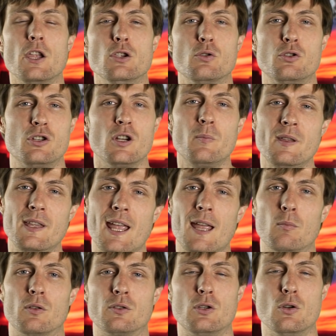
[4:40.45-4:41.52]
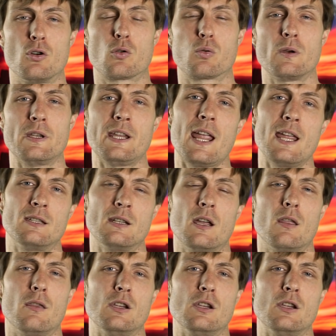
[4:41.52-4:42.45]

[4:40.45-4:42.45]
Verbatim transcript: you should be able to create